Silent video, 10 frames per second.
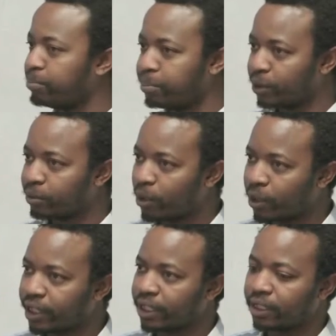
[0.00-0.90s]
build
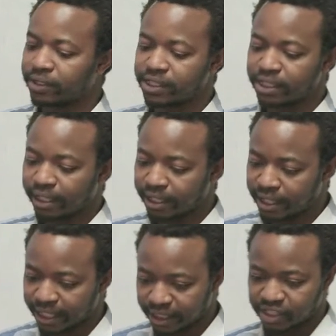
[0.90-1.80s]
models and
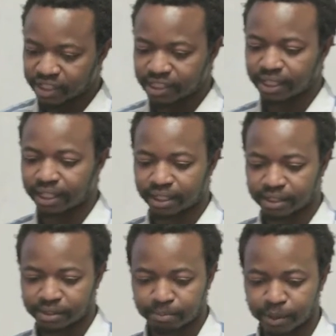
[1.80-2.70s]
like ingest data
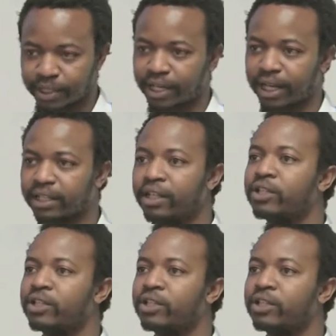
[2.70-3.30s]
is pretty hard.